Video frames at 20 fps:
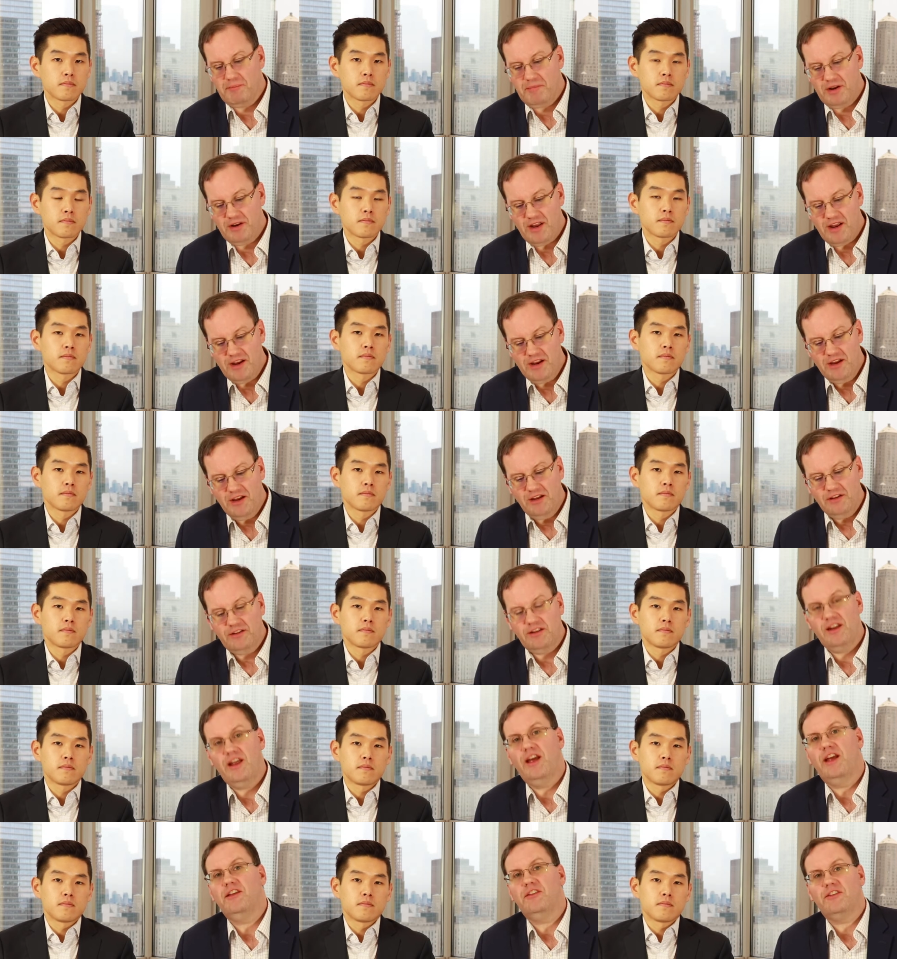Speaker 1: on Monday.
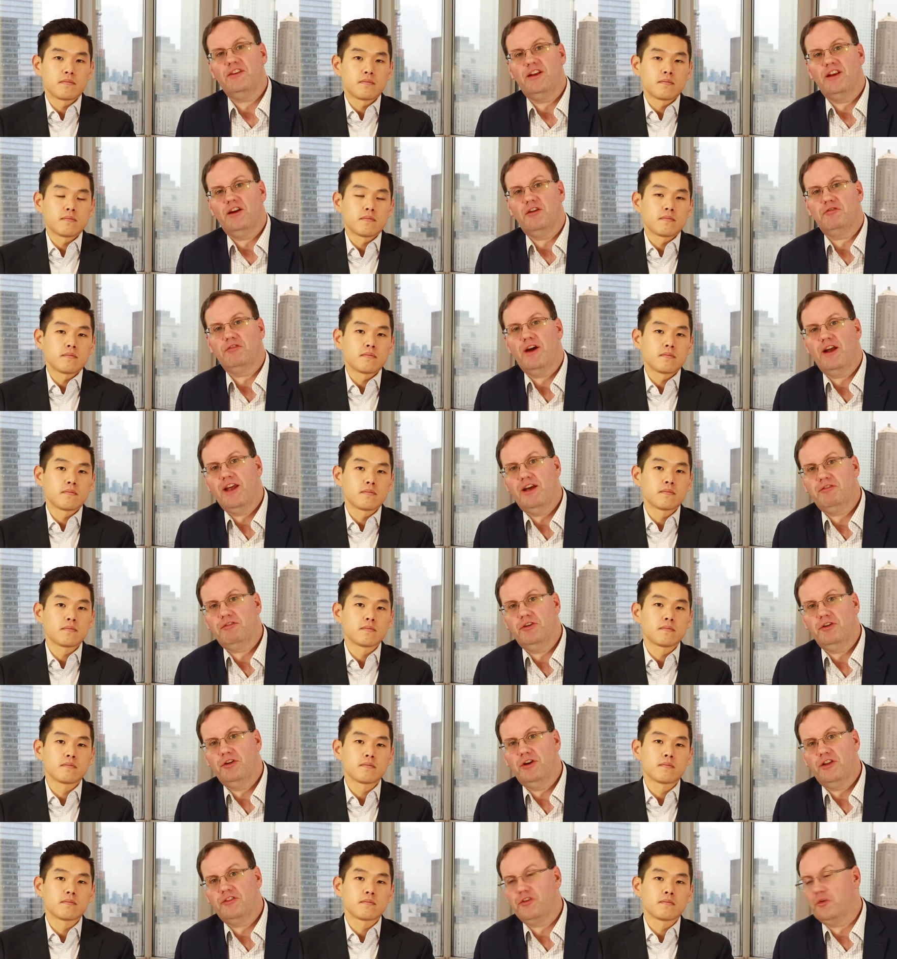Today, sitting here Friday
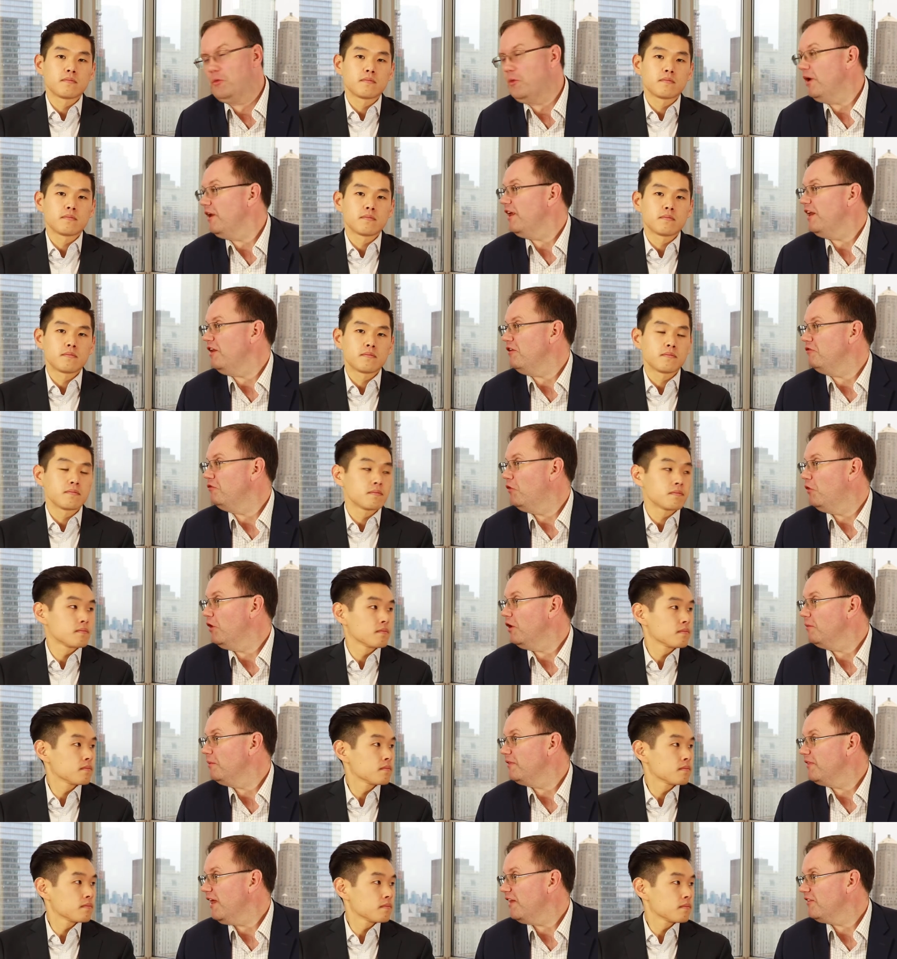afternoon, it's a one eighty-four,
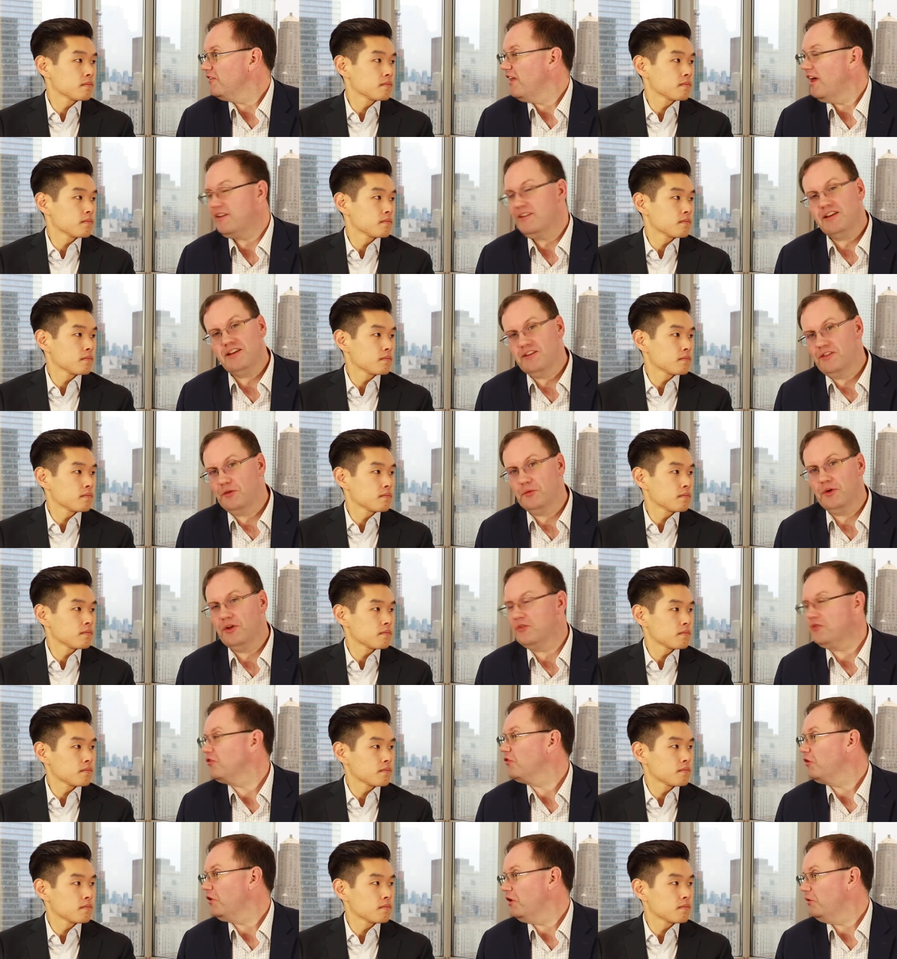but that's not the real
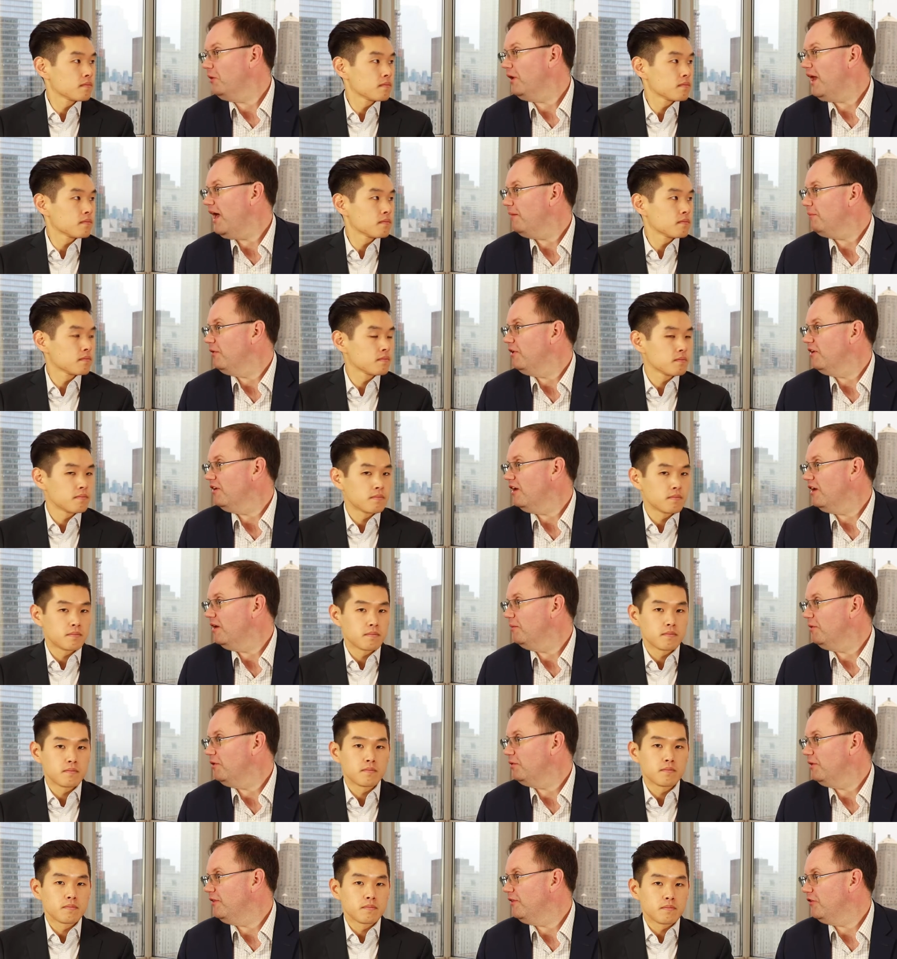story. What happened uh, in
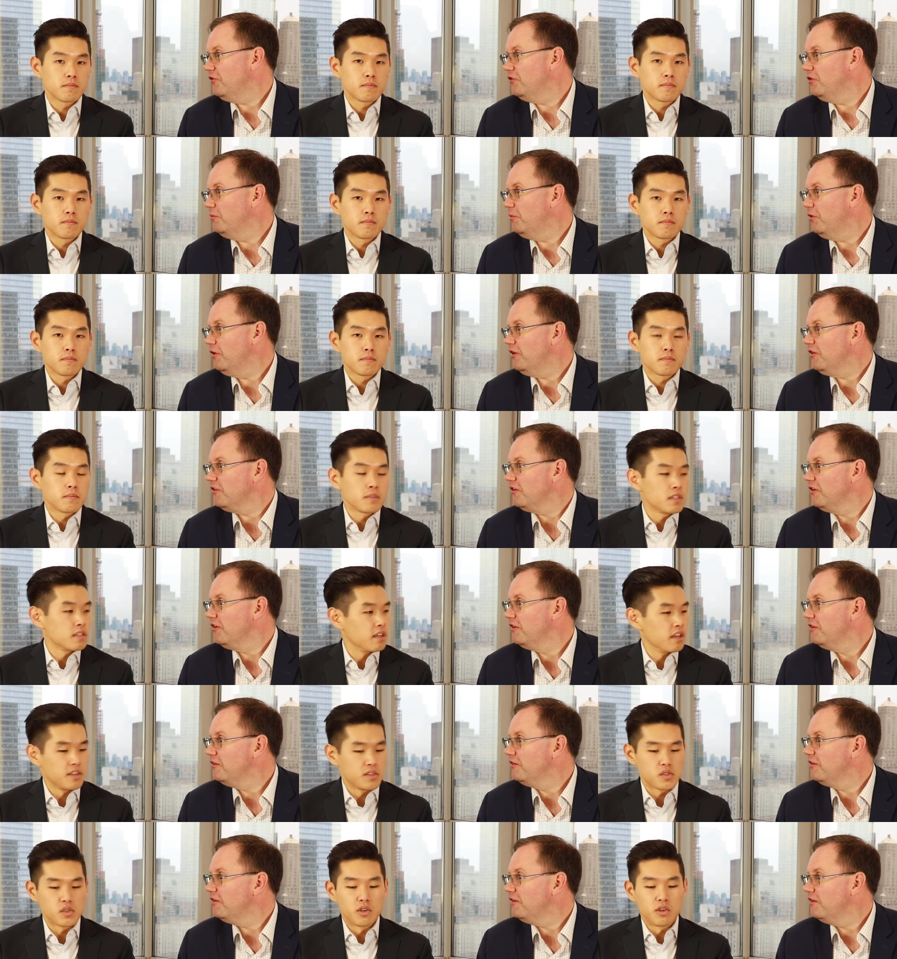between those two points?
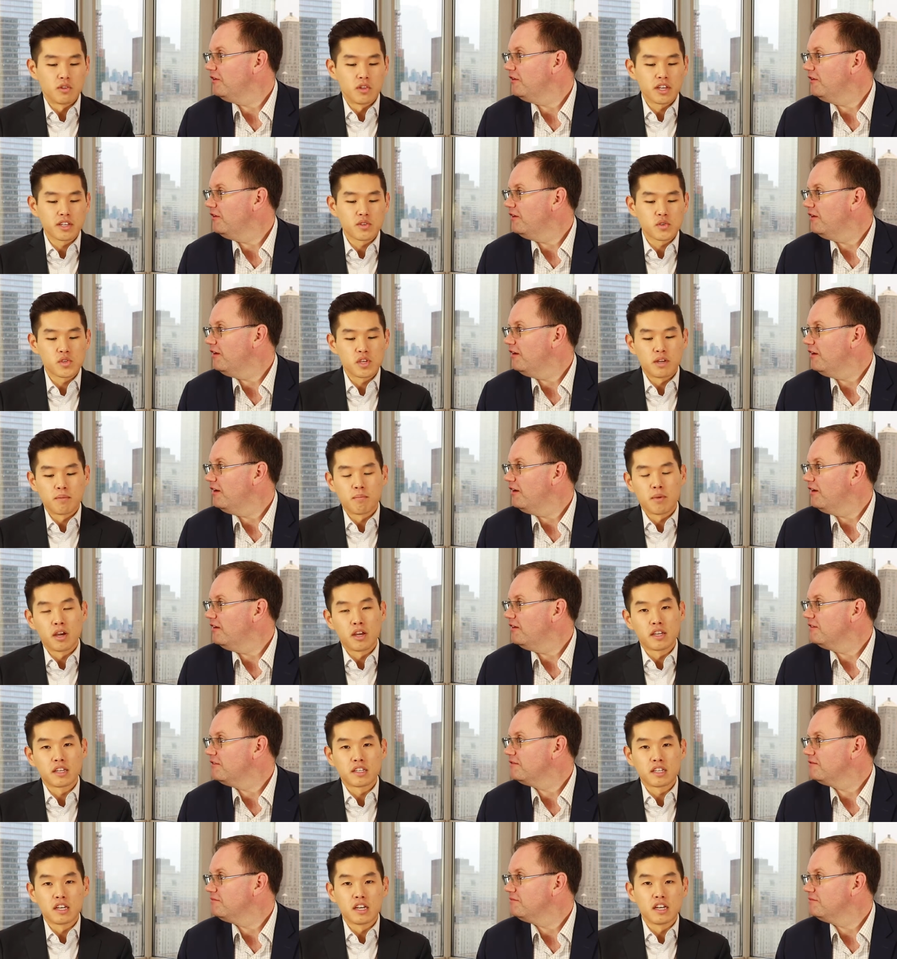
Speaker 2: Yeah, so like you said,
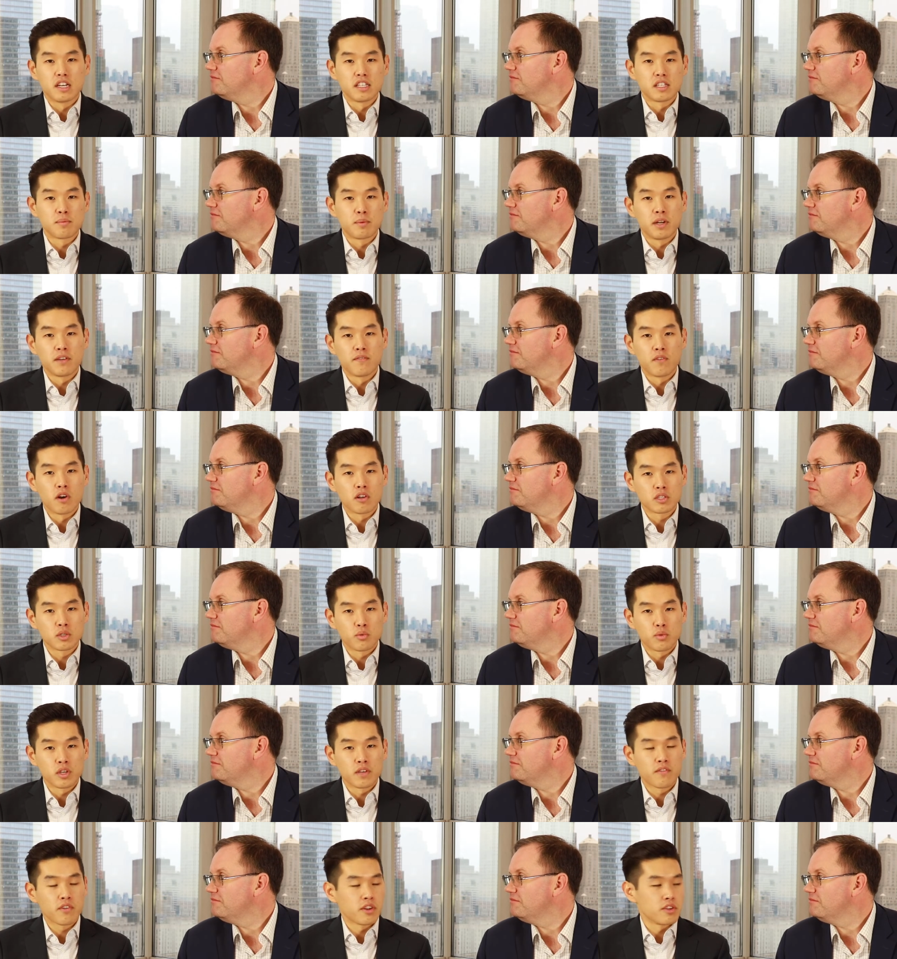Mike, uh, it's been a volatile
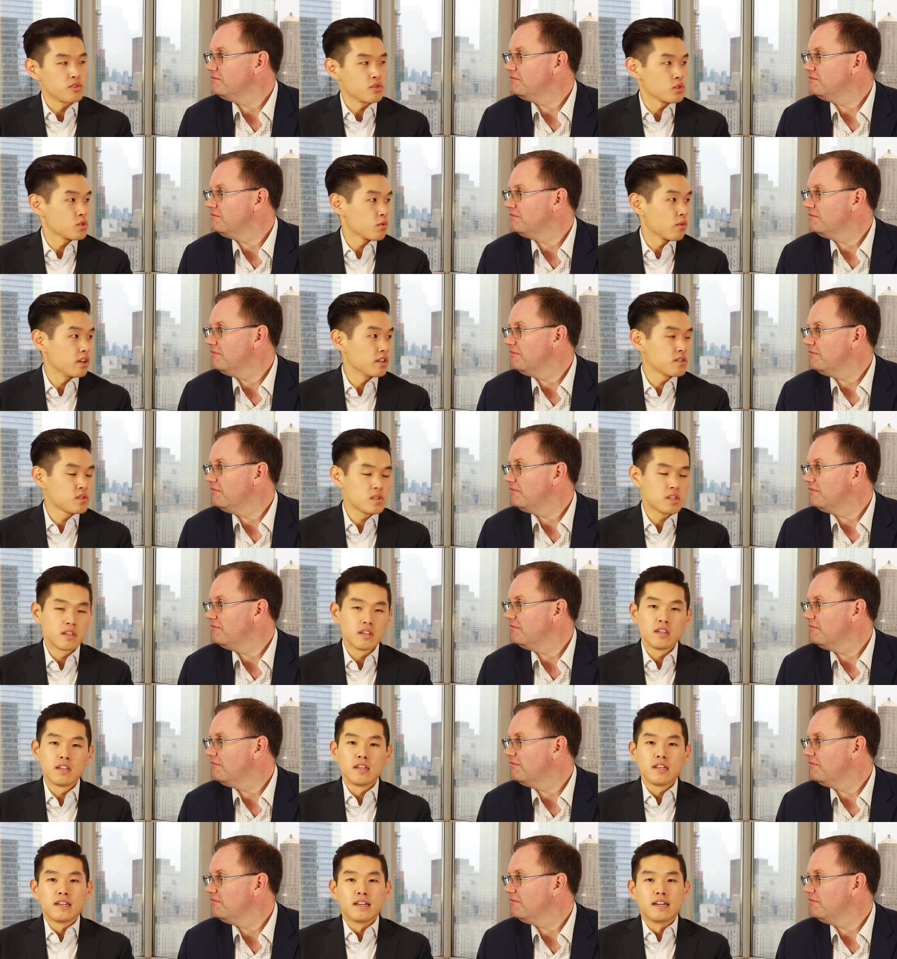week for interest rates.
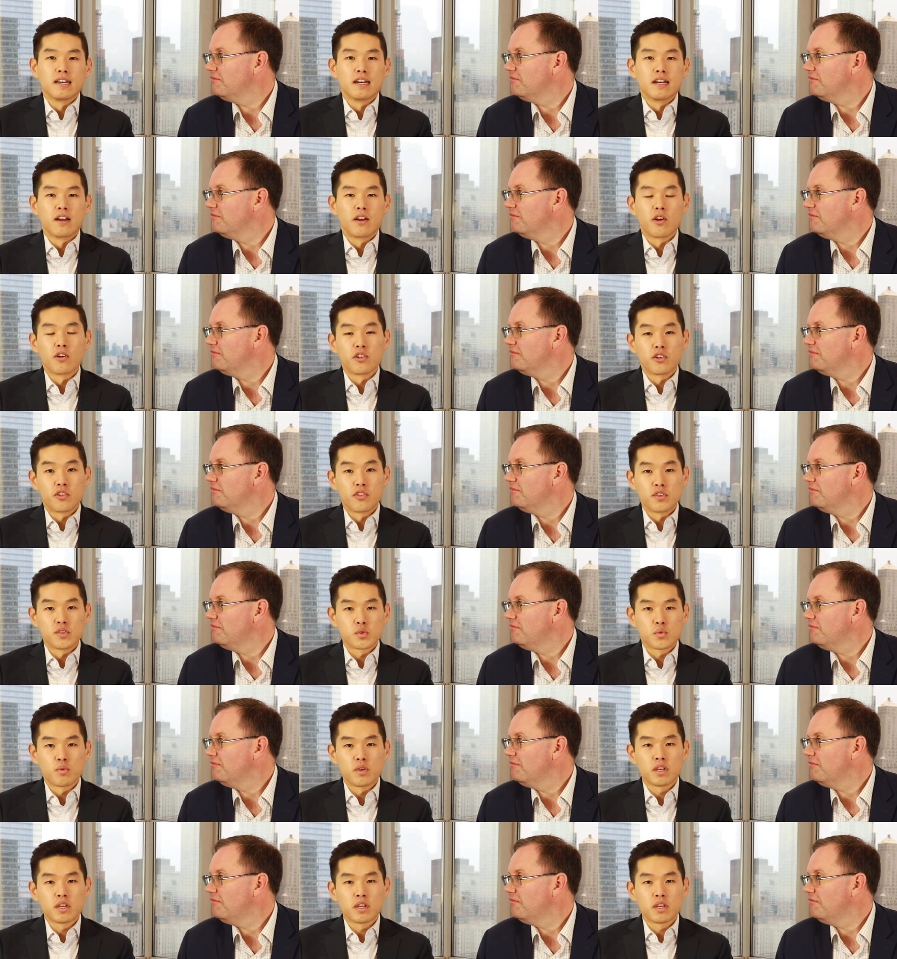Uh, earlier this